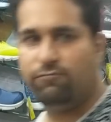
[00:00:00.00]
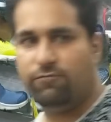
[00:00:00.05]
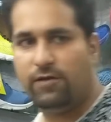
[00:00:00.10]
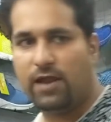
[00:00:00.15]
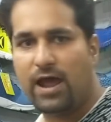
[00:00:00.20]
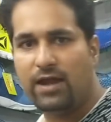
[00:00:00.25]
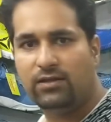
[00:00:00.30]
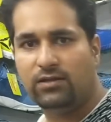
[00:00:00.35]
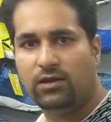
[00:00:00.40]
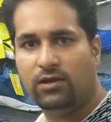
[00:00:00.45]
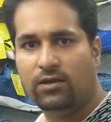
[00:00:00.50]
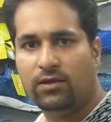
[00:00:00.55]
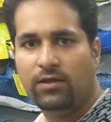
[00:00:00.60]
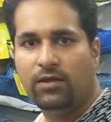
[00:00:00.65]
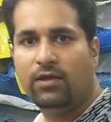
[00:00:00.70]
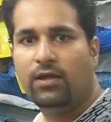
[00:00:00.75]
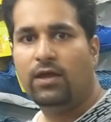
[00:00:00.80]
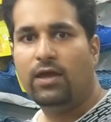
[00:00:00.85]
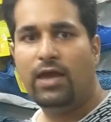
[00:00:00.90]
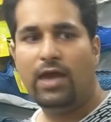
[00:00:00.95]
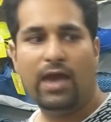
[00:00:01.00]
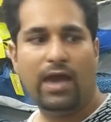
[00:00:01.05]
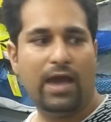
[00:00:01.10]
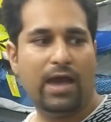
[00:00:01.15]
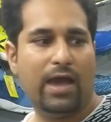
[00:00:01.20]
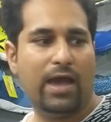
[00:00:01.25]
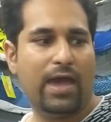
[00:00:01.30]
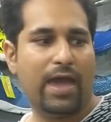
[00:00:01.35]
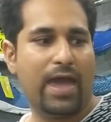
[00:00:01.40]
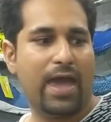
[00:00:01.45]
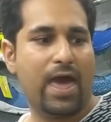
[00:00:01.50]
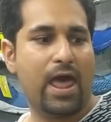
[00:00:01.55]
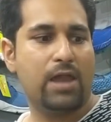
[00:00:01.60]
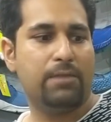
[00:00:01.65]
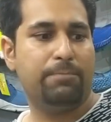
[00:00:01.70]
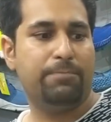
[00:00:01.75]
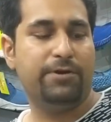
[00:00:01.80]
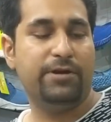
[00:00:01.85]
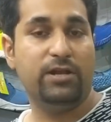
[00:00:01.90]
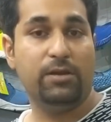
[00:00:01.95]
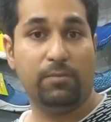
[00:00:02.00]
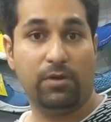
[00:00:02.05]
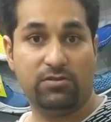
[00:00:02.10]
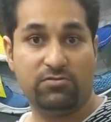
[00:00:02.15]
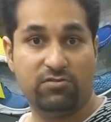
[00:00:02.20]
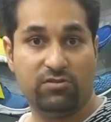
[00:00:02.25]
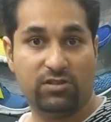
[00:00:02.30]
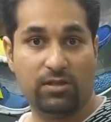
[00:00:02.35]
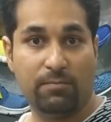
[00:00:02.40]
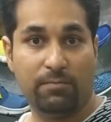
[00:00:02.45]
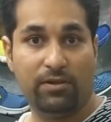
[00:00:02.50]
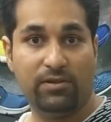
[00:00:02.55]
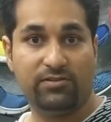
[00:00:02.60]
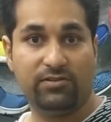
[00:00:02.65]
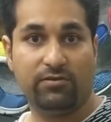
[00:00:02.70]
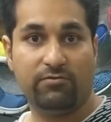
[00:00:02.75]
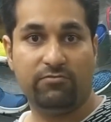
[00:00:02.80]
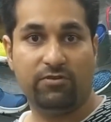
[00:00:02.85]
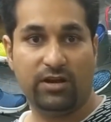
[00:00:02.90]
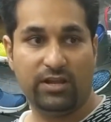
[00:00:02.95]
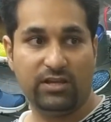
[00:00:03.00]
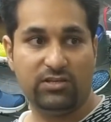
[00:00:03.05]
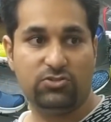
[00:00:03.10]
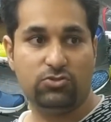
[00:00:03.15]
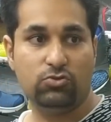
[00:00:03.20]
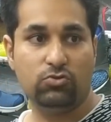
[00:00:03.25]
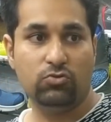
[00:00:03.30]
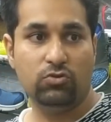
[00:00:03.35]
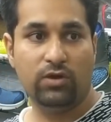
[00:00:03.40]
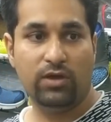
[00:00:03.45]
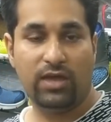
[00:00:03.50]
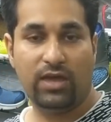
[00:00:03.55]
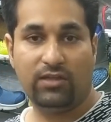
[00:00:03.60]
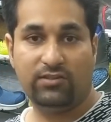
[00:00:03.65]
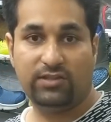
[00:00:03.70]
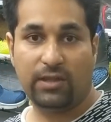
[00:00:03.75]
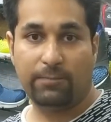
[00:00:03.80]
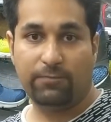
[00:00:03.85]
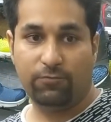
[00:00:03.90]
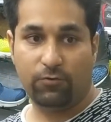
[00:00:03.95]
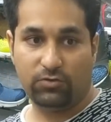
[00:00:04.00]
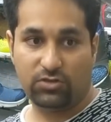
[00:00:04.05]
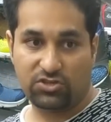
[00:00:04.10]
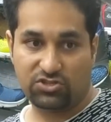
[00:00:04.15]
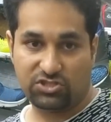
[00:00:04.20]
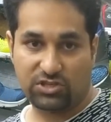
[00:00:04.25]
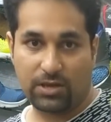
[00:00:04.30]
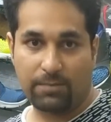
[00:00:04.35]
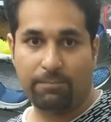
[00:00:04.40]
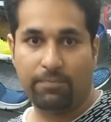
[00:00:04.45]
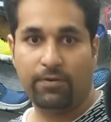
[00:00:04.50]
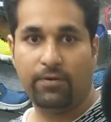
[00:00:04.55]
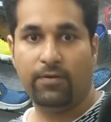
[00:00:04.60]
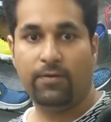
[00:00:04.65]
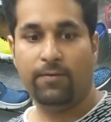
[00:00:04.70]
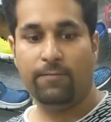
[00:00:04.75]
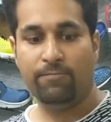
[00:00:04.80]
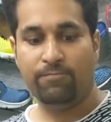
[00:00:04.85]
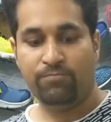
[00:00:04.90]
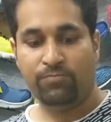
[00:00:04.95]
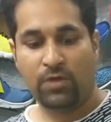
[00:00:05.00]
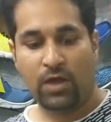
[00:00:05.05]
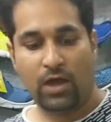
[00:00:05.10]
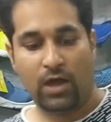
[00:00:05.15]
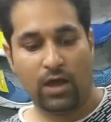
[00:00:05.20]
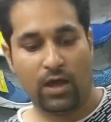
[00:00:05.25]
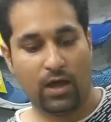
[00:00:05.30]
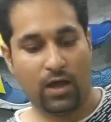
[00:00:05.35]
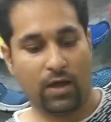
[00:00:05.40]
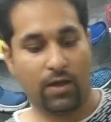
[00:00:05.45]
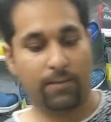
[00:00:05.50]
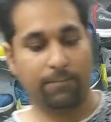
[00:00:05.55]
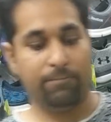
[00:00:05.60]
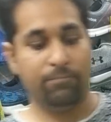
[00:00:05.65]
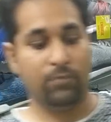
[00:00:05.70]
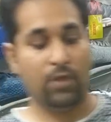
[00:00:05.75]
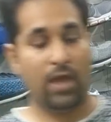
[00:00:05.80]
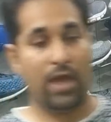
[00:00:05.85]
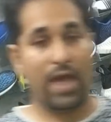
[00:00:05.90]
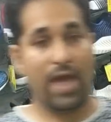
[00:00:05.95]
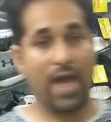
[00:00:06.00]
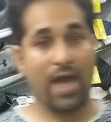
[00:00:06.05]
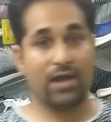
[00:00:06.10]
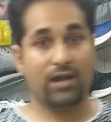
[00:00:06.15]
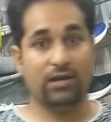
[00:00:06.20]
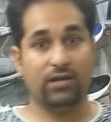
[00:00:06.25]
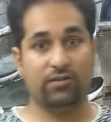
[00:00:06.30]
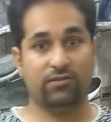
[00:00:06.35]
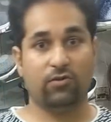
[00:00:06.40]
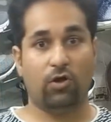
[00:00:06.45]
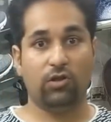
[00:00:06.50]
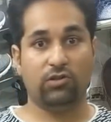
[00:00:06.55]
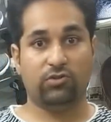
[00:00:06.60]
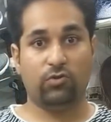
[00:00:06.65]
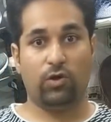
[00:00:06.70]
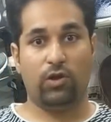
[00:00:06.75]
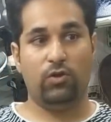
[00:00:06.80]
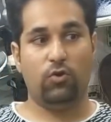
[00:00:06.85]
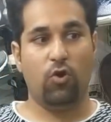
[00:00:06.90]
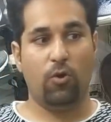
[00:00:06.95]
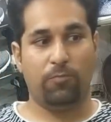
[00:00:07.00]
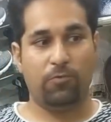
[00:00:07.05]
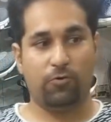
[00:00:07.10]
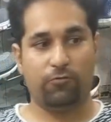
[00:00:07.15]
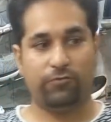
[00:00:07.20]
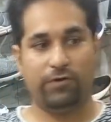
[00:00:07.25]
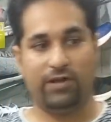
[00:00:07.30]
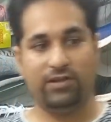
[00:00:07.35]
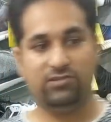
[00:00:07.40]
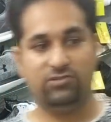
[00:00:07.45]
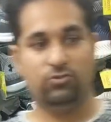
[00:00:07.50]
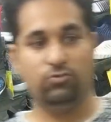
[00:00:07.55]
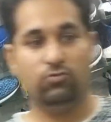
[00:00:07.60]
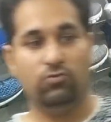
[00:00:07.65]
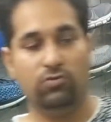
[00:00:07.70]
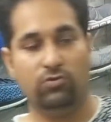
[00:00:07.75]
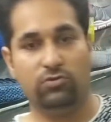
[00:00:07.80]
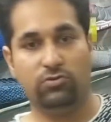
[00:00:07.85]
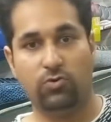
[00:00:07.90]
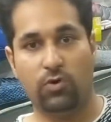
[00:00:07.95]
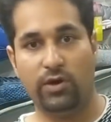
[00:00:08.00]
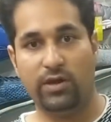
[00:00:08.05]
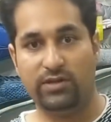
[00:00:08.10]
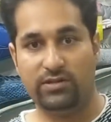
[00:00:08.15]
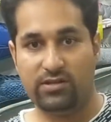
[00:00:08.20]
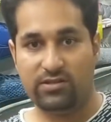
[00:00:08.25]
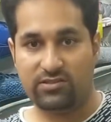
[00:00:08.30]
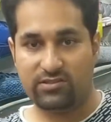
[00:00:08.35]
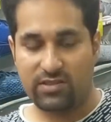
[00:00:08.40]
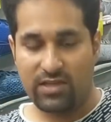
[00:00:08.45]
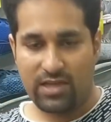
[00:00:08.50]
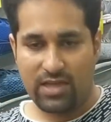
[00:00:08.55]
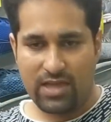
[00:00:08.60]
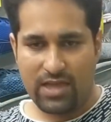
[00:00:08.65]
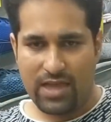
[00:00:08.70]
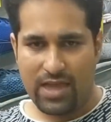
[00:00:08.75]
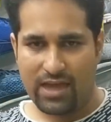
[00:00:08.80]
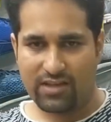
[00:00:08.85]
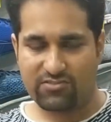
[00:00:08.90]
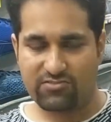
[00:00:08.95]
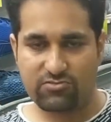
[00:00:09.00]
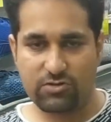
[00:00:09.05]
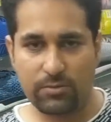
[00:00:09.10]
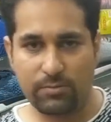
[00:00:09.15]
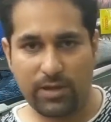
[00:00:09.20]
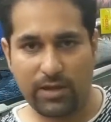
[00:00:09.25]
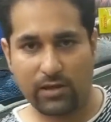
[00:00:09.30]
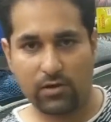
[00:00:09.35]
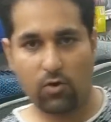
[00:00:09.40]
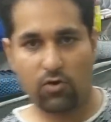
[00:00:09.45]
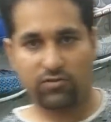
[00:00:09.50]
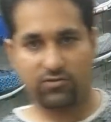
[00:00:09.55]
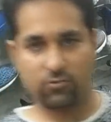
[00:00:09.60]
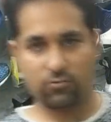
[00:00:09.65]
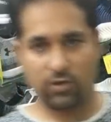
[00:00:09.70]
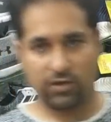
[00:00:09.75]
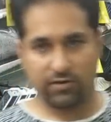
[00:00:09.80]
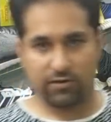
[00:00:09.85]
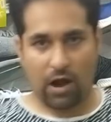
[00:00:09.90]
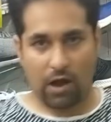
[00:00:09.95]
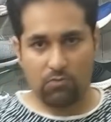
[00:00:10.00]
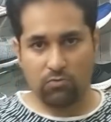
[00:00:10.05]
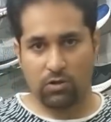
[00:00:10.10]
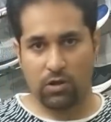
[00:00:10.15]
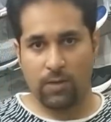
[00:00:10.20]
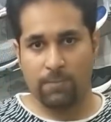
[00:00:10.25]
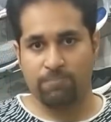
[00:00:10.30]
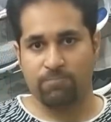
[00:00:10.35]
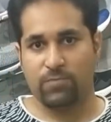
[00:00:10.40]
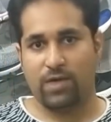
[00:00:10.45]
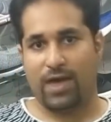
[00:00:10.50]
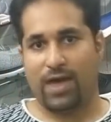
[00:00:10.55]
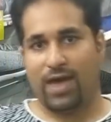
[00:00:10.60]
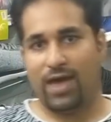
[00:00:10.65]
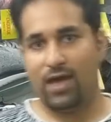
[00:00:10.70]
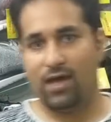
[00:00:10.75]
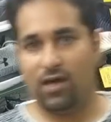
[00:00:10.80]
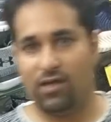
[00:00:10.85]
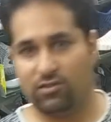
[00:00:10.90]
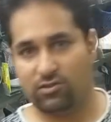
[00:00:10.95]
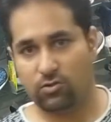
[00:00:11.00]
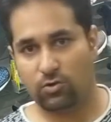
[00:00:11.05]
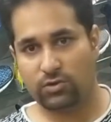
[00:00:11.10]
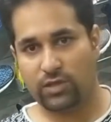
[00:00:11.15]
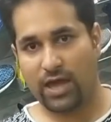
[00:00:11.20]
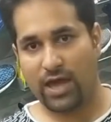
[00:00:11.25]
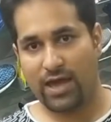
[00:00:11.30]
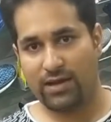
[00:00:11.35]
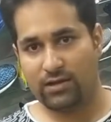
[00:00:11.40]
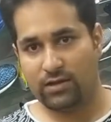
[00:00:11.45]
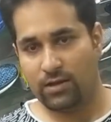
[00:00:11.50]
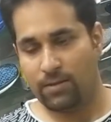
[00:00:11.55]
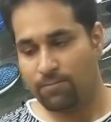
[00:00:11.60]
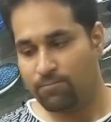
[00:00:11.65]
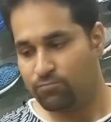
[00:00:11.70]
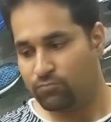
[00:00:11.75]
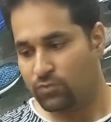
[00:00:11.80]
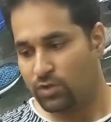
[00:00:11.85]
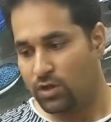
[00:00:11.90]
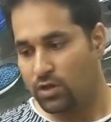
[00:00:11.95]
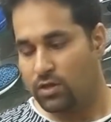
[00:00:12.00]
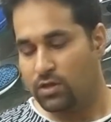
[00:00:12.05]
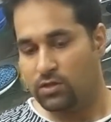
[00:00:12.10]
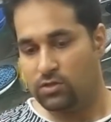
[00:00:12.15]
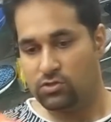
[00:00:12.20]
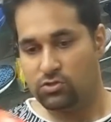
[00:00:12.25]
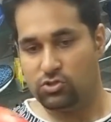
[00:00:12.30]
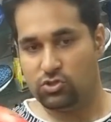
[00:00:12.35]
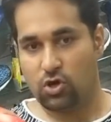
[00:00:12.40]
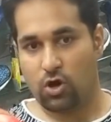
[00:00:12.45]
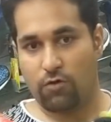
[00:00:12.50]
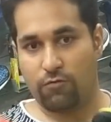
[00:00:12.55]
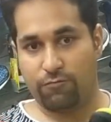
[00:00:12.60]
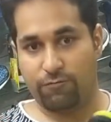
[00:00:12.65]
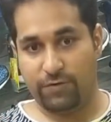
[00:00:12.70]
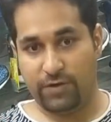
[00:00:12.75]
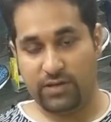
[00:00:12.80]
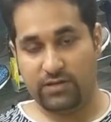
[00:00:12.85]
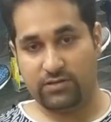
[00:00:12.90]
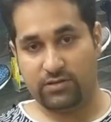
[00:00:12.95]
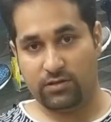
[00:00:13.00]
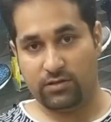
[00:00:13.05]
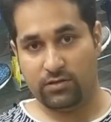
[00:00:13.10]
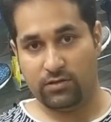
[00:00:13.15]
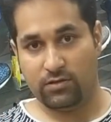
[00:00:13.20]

flat, and pretty much resembles a running shoe except for the shape. And it is also a low profile shoe, so it is extremely close to the ground, so that your feet